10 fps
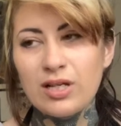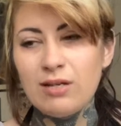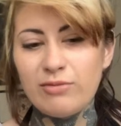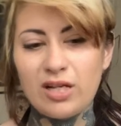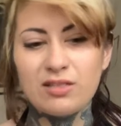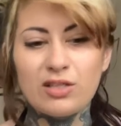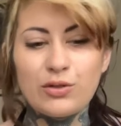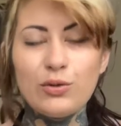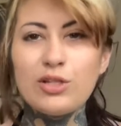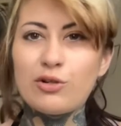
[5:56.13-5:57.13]
because as
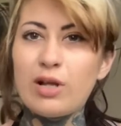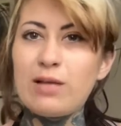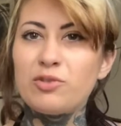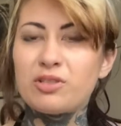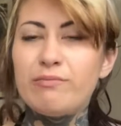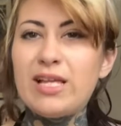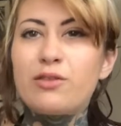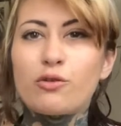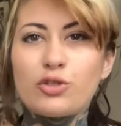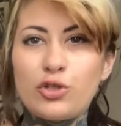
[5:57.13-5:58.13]
soon as you're able to make
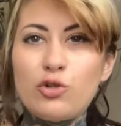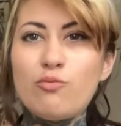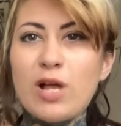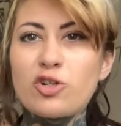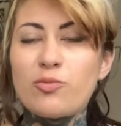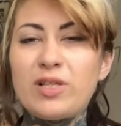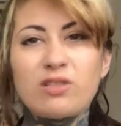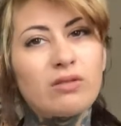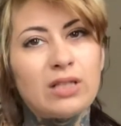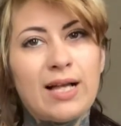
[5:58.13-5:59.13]
those two measurements
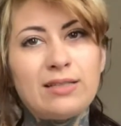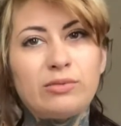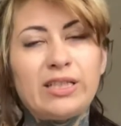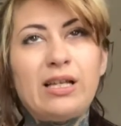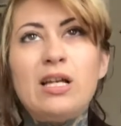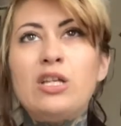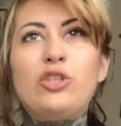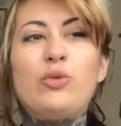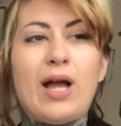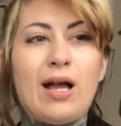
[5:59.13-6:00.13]
reliably, you
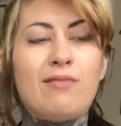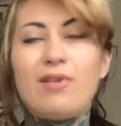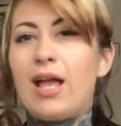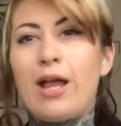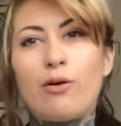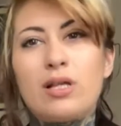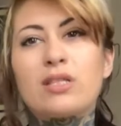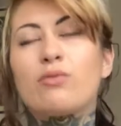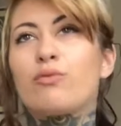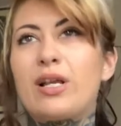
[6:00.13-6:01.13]
have areas
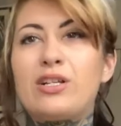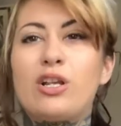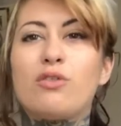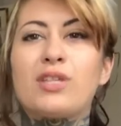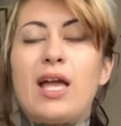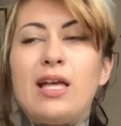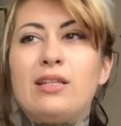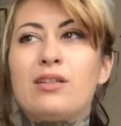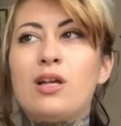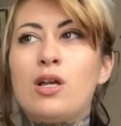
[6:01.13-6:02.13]
and ratios and
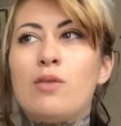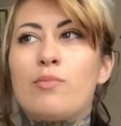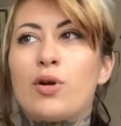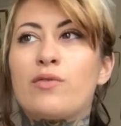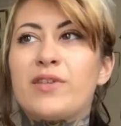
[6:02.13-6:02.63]
perfect